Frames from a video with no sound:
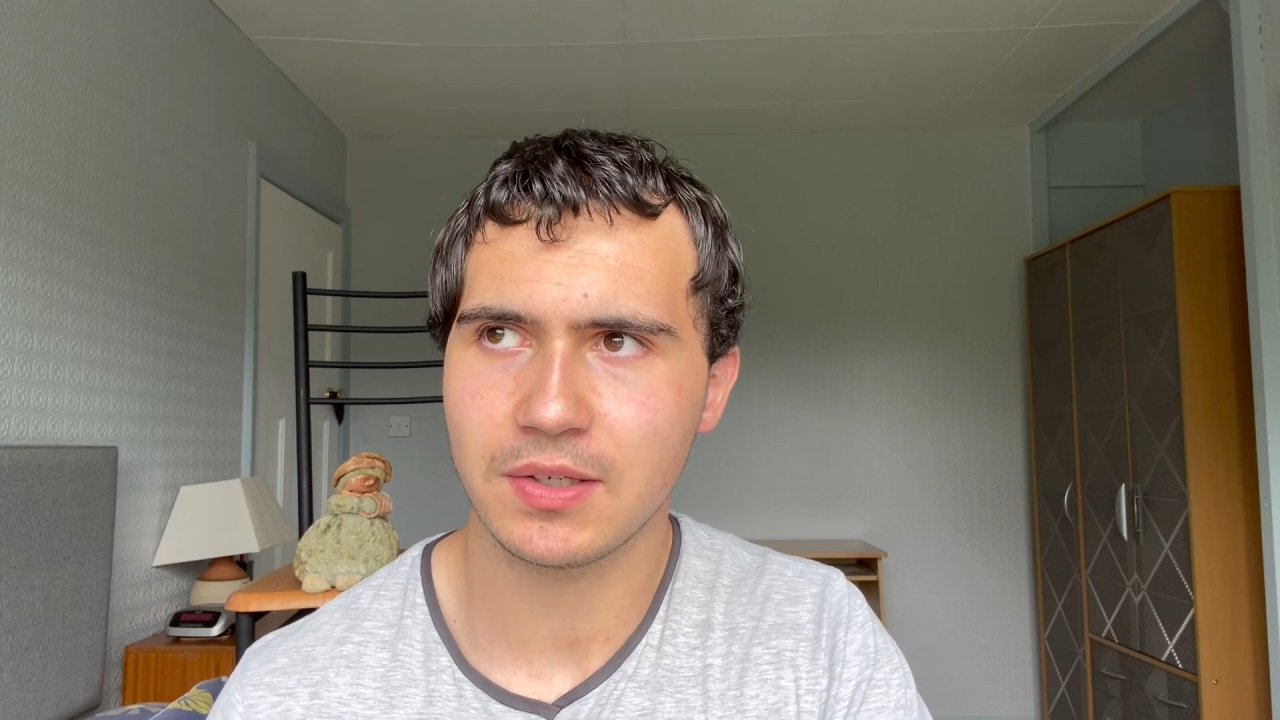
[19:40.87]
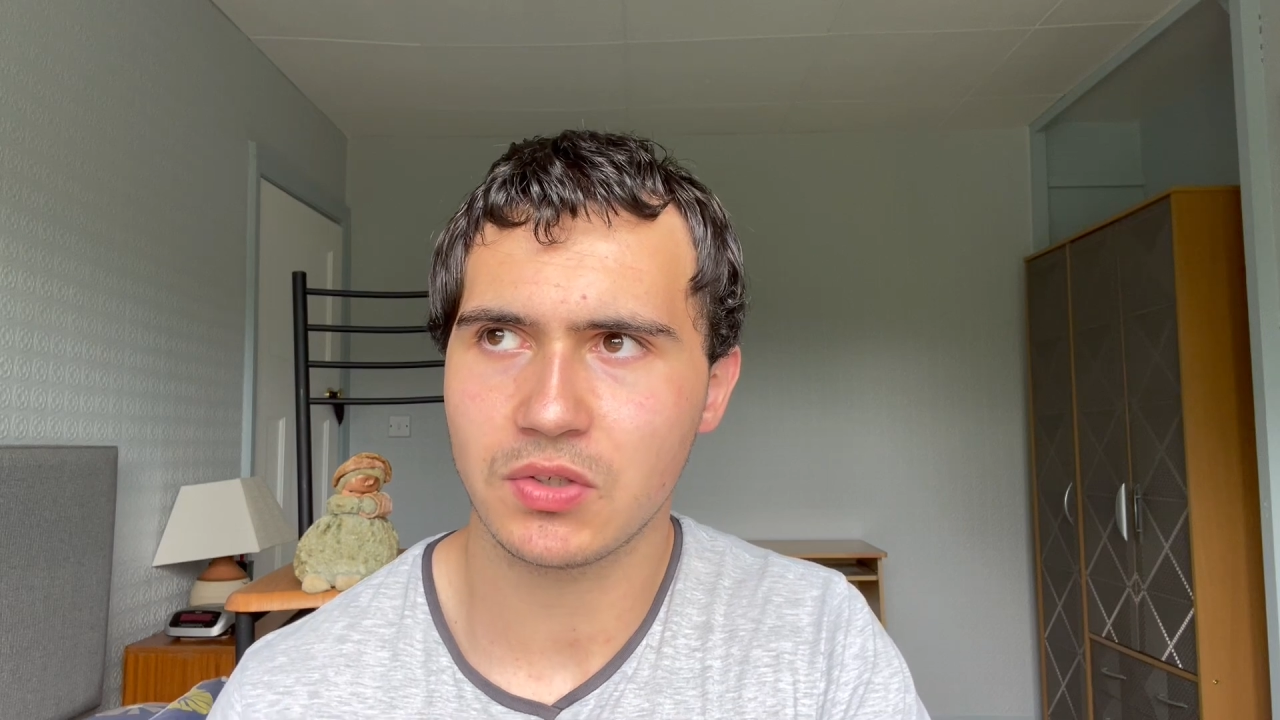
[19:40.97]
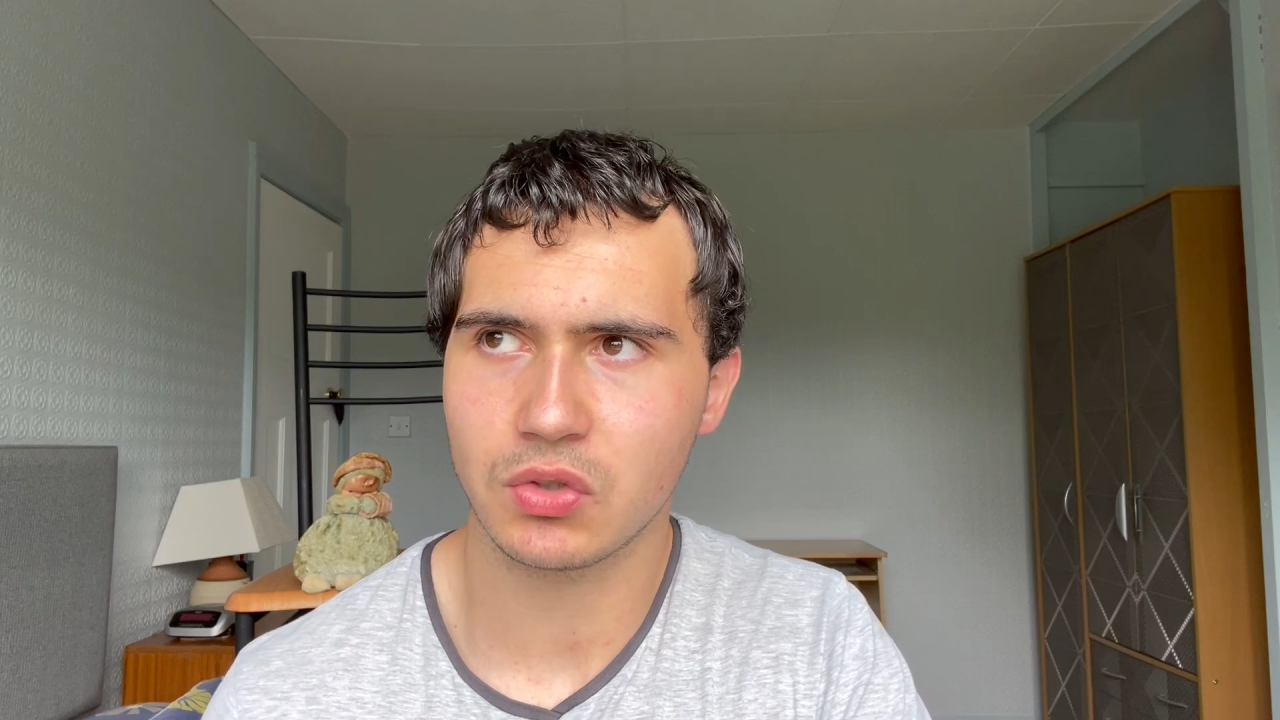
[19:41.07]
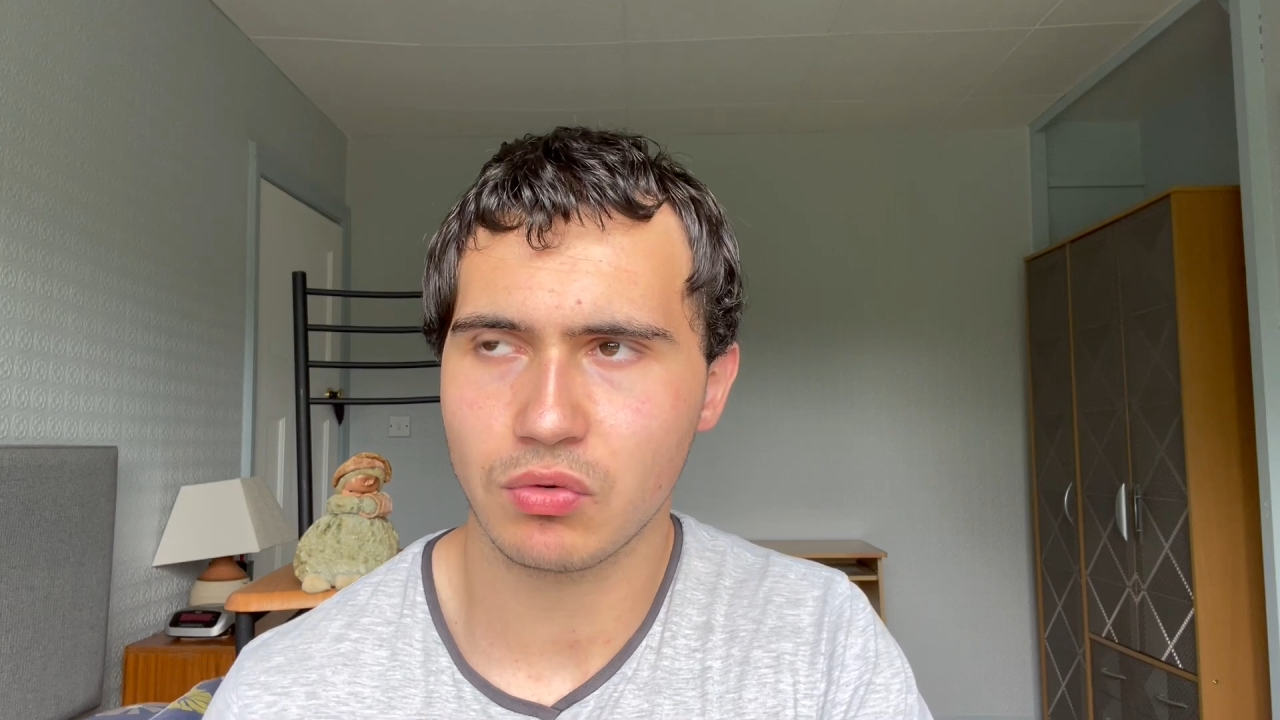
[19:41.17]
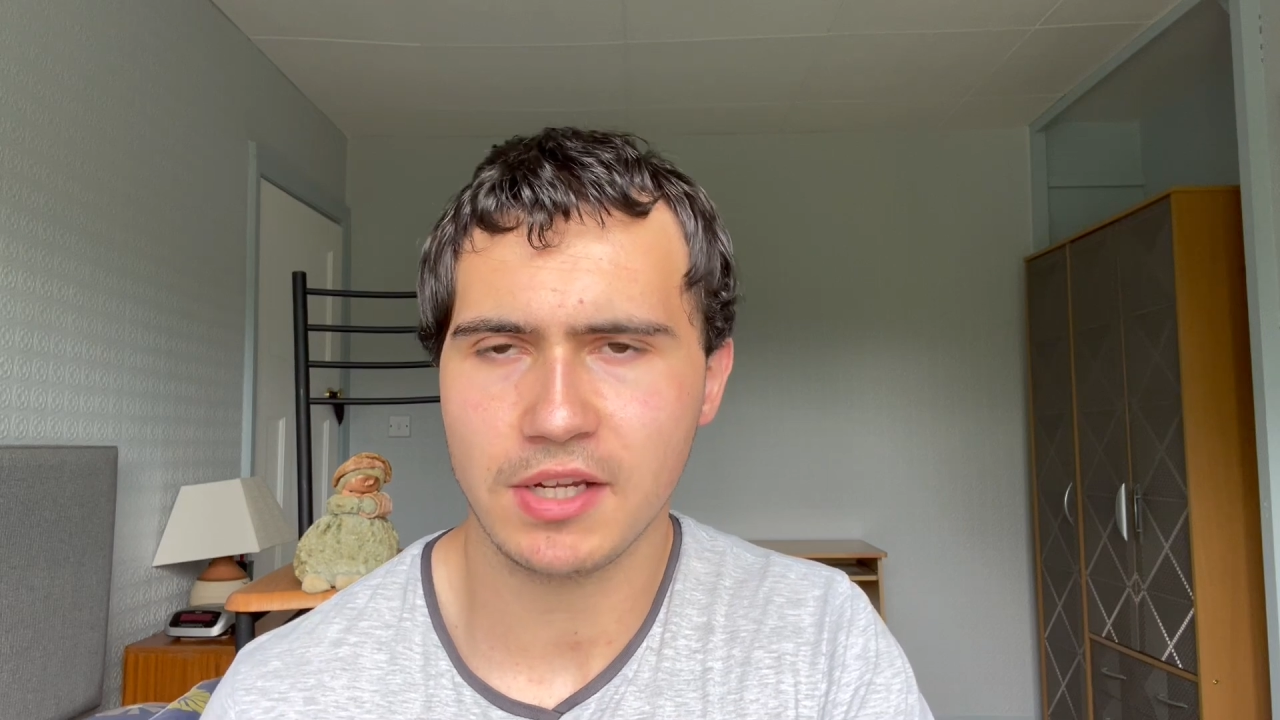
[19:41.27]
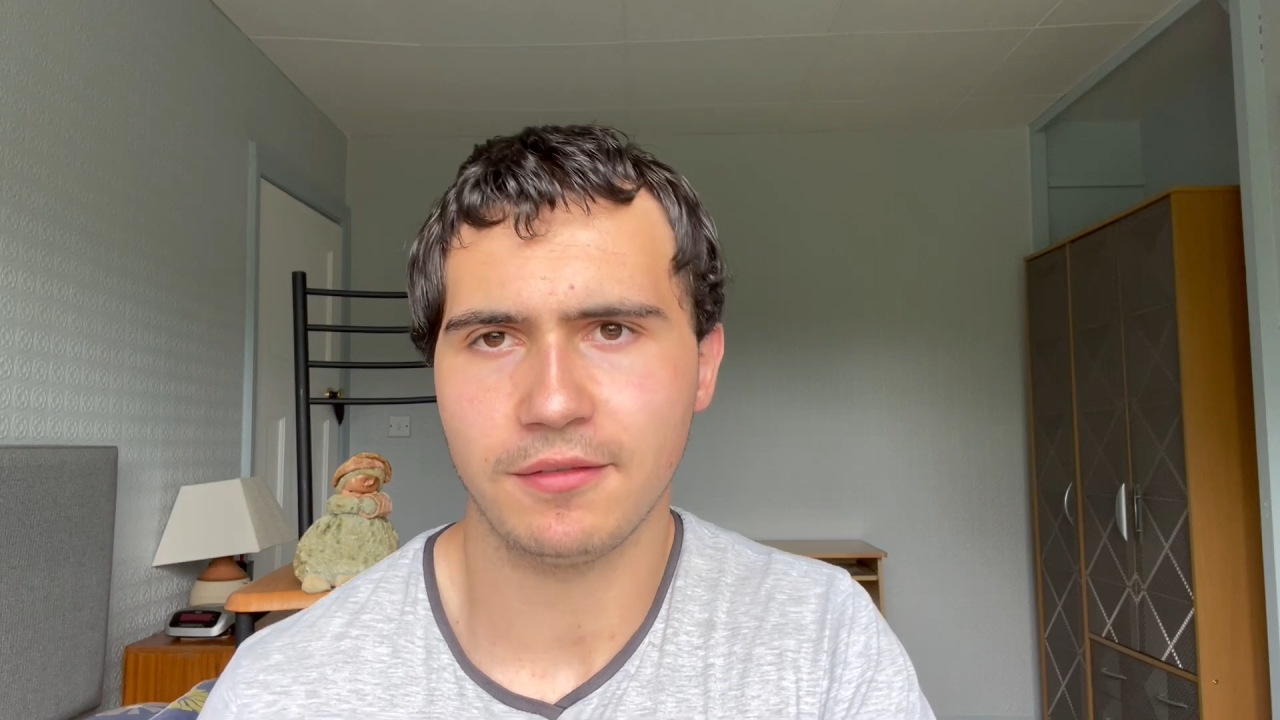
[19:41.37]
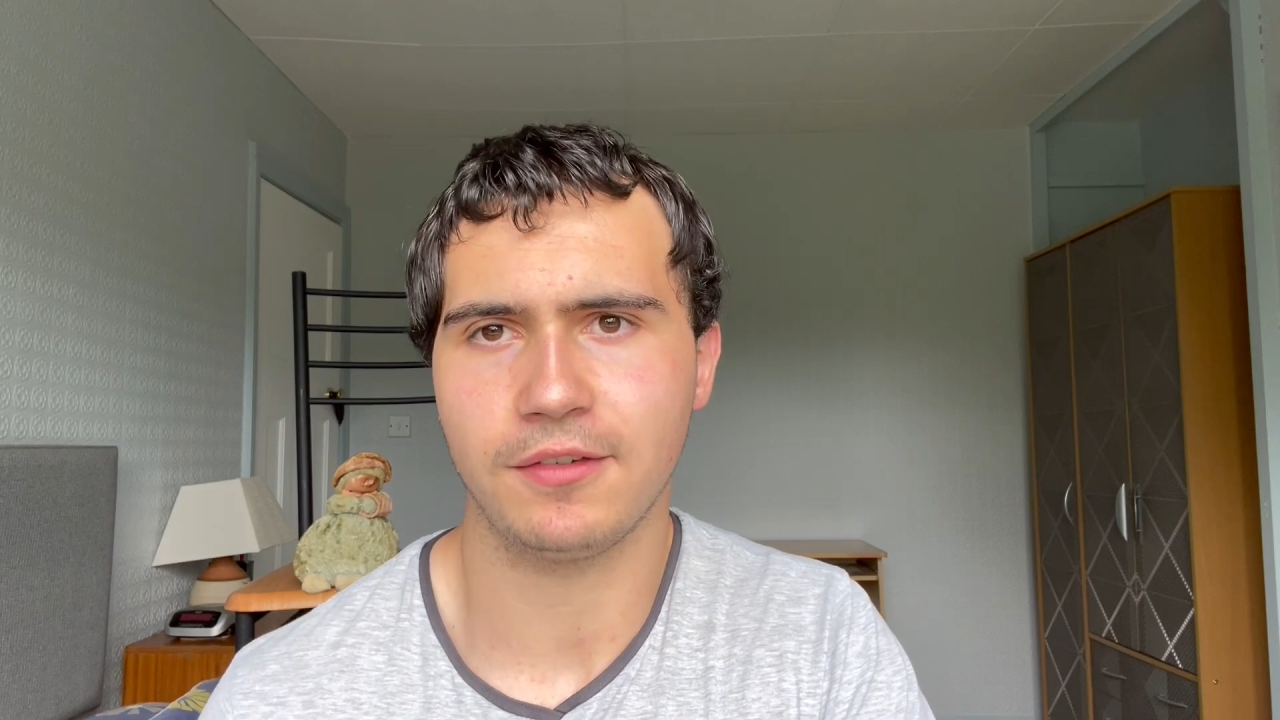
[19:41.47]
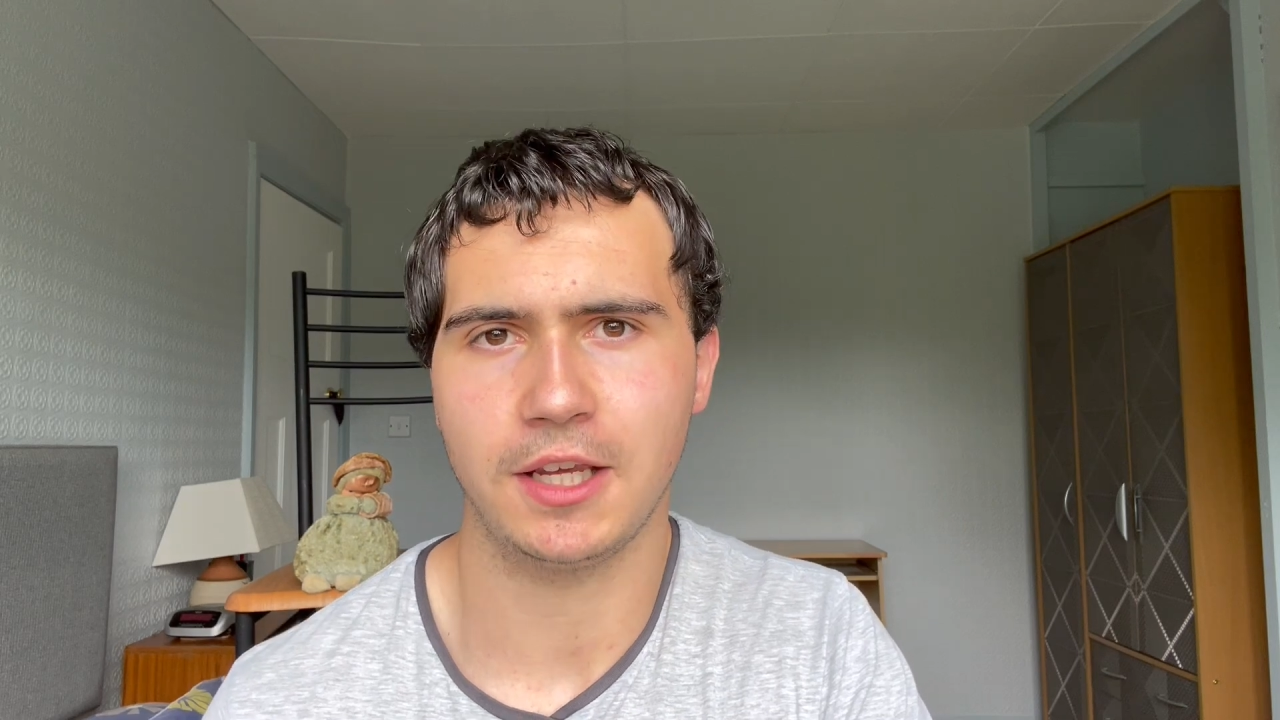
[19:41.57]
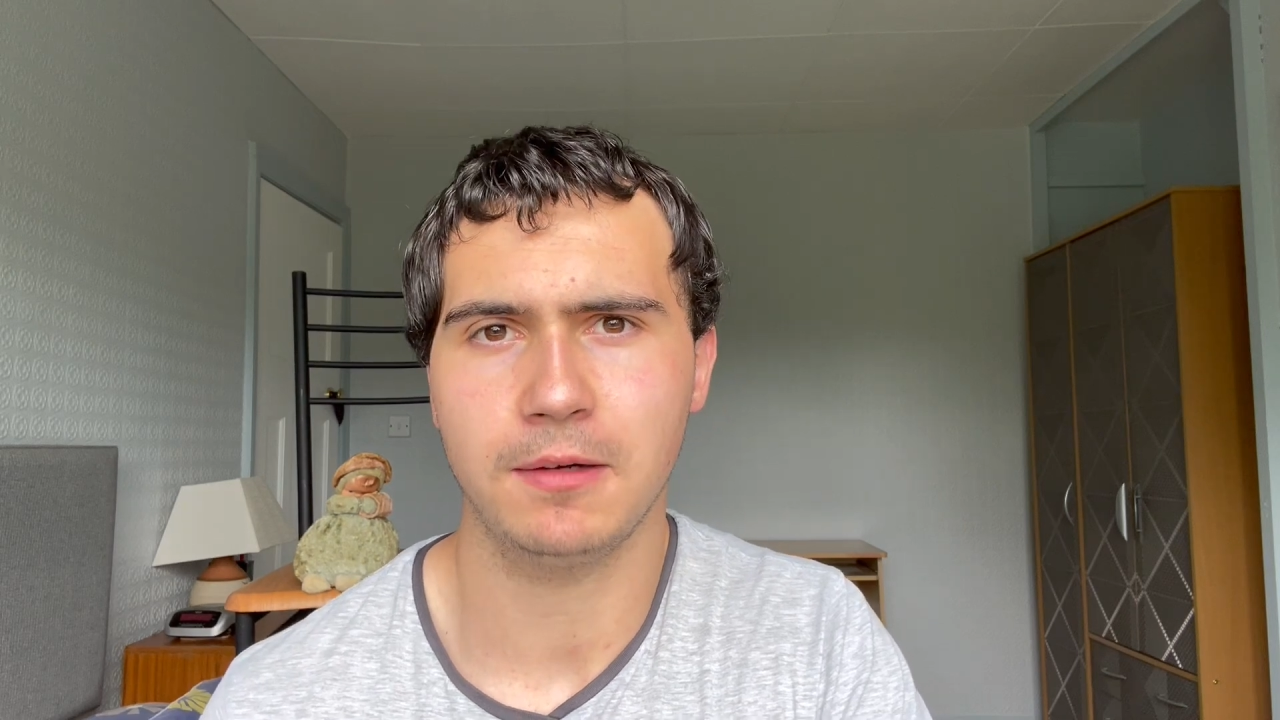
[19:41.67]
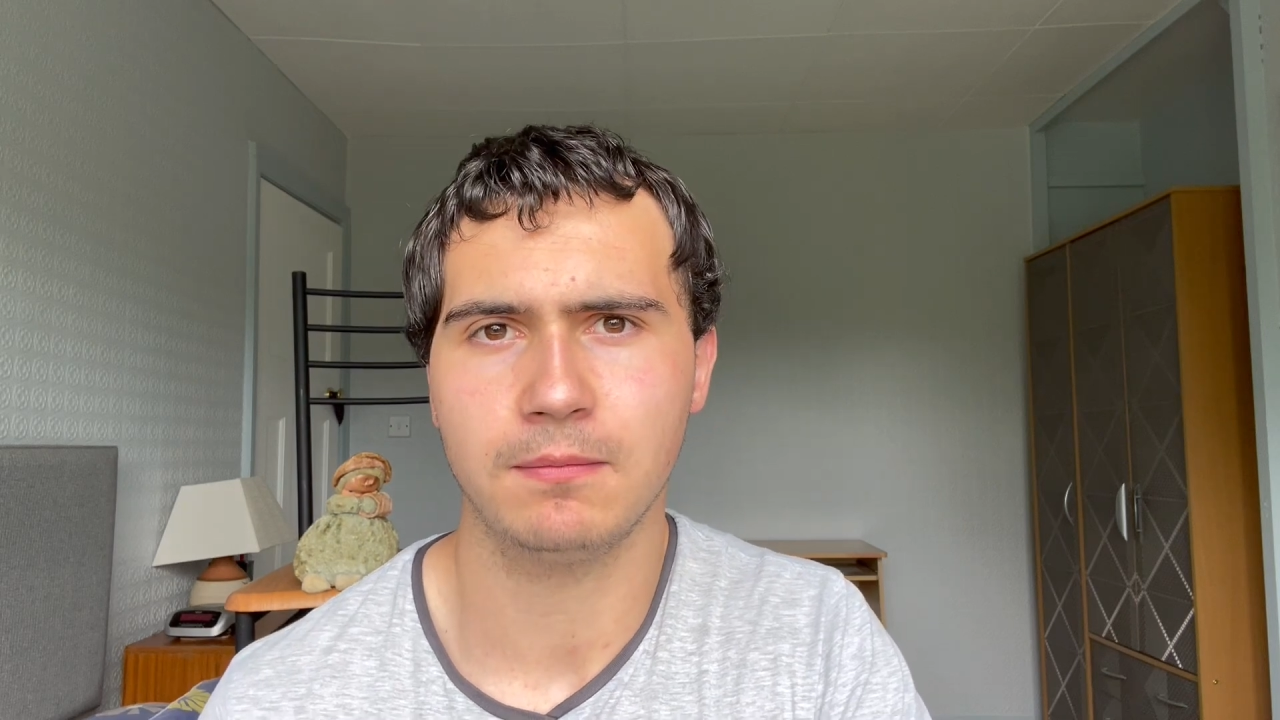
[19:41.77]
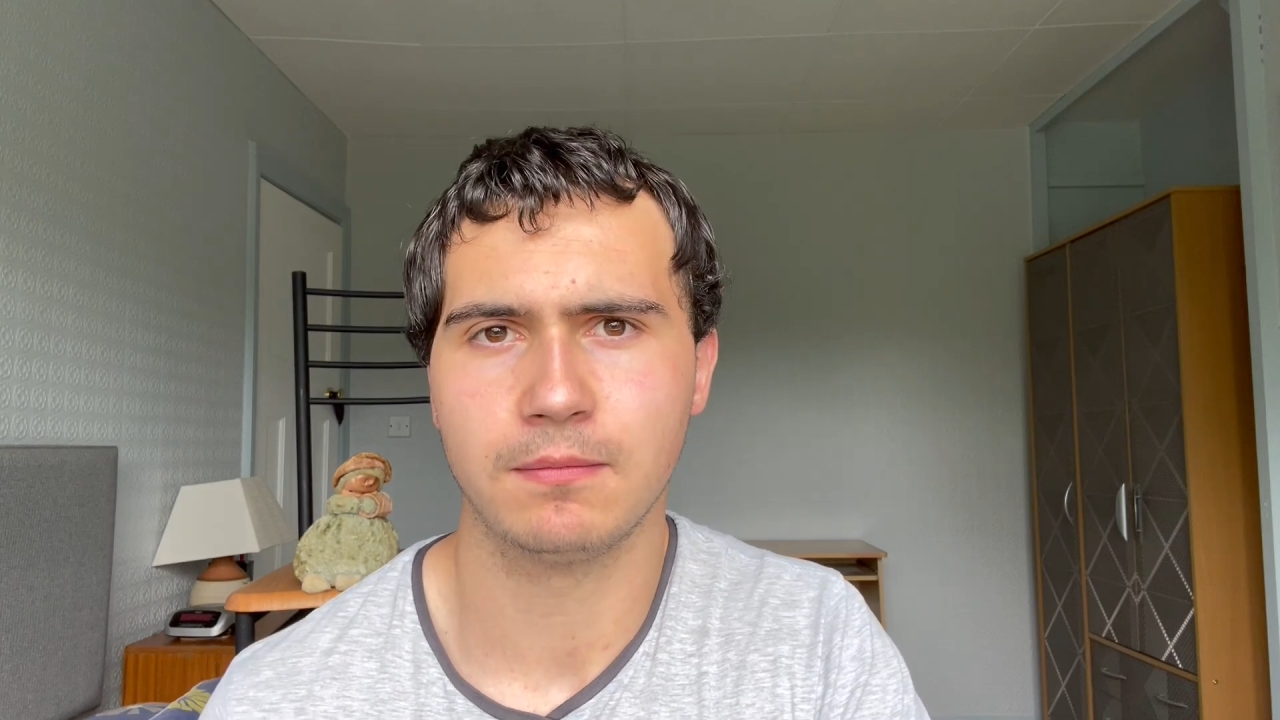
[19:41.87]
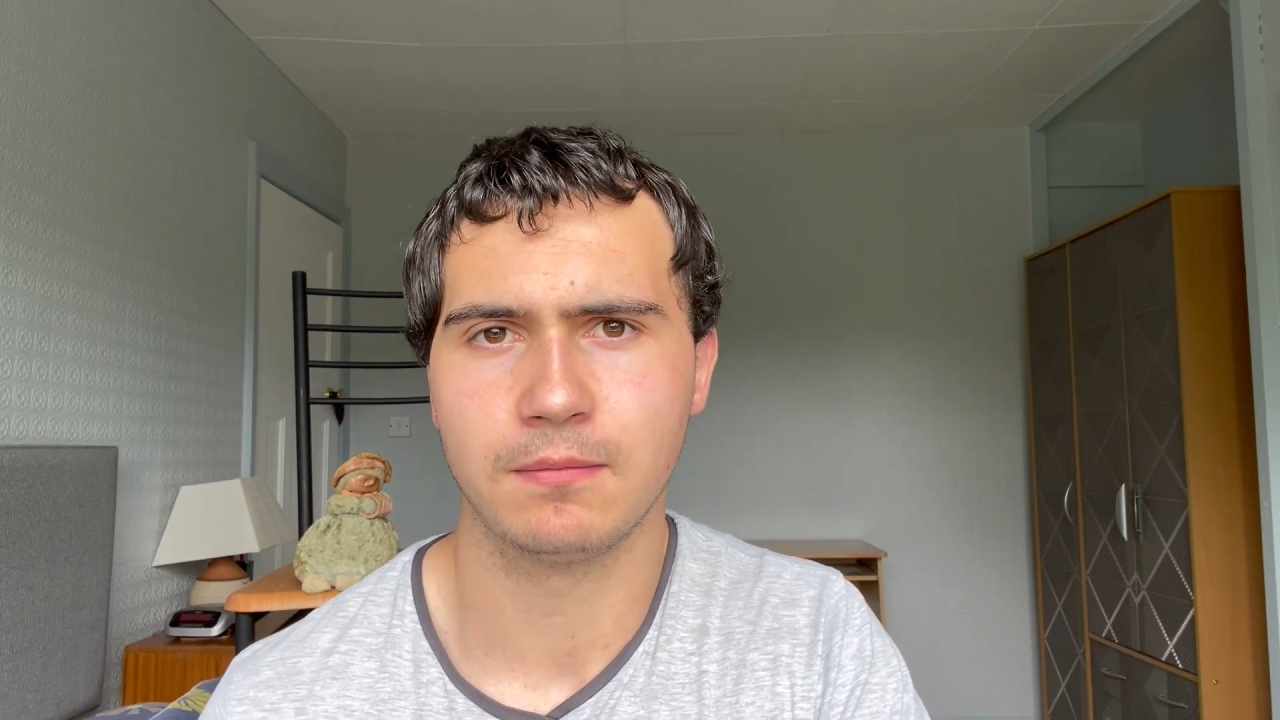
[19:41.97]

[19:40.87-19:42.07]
street view